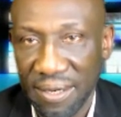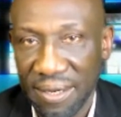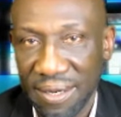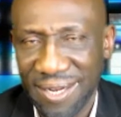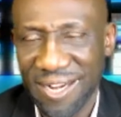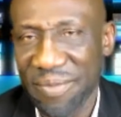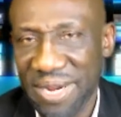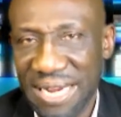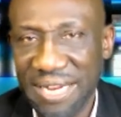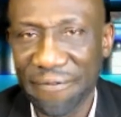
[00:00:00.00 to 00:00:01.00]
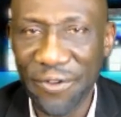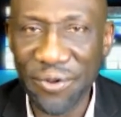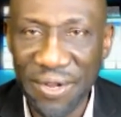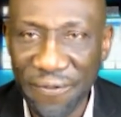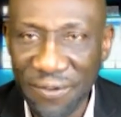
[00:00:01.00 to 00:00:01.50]
You know what I mean? Like if
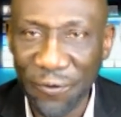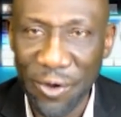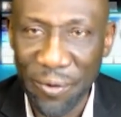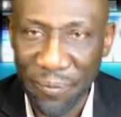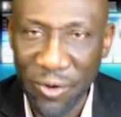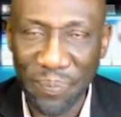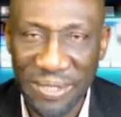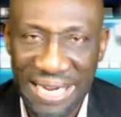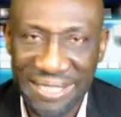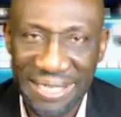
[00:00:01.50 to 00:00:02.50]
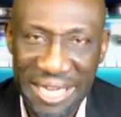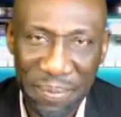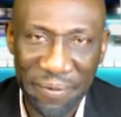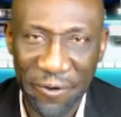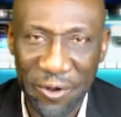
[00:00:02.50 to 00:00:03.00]
it's for your protection,
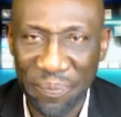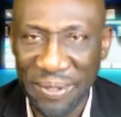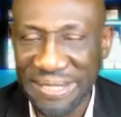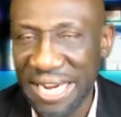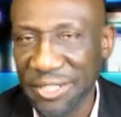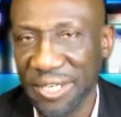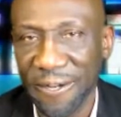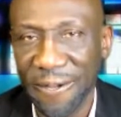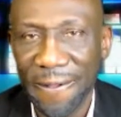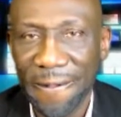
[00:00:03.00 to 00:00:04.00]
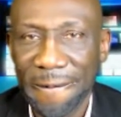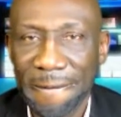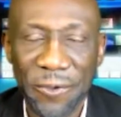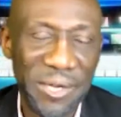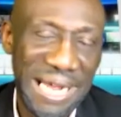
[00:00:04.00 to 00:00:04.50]
keep it for your protection.
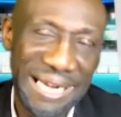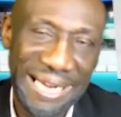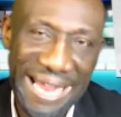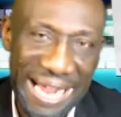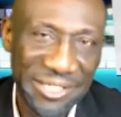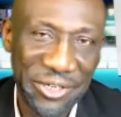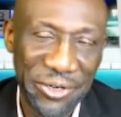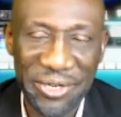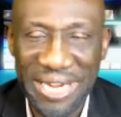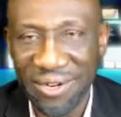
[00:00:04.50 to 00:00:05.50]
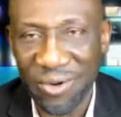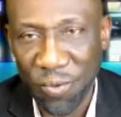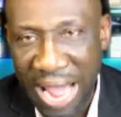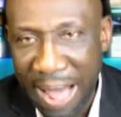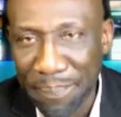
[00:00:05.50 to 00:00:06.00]
You're not a gangster. You're not a
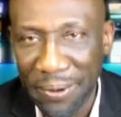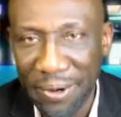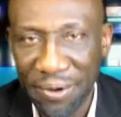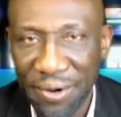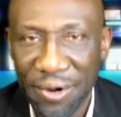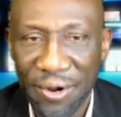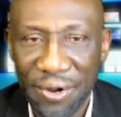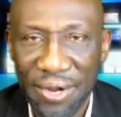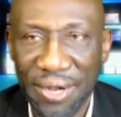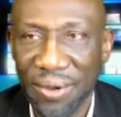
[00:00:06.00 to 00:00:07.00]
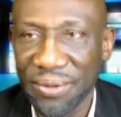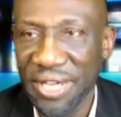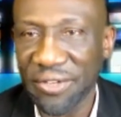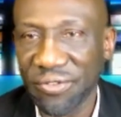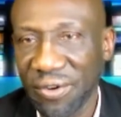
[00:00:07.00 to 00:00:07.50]
rapper.
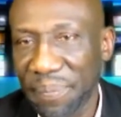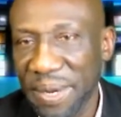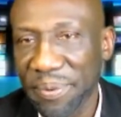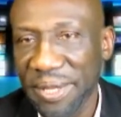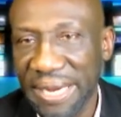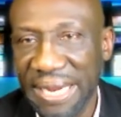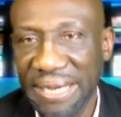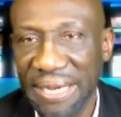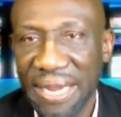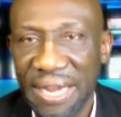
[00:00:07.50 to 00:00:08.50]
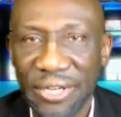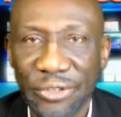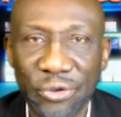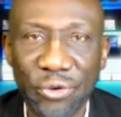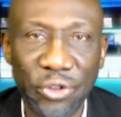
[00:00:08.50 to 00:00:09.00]
There's certain people that can
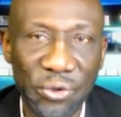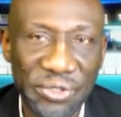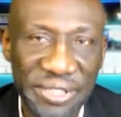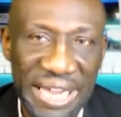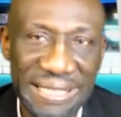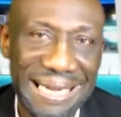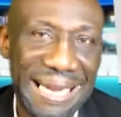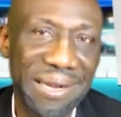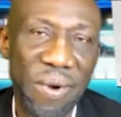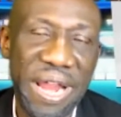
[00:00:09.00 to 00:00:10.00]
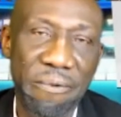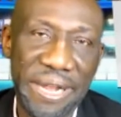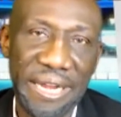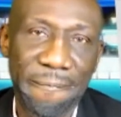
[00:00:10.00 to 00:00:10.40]
do those things and get away with it.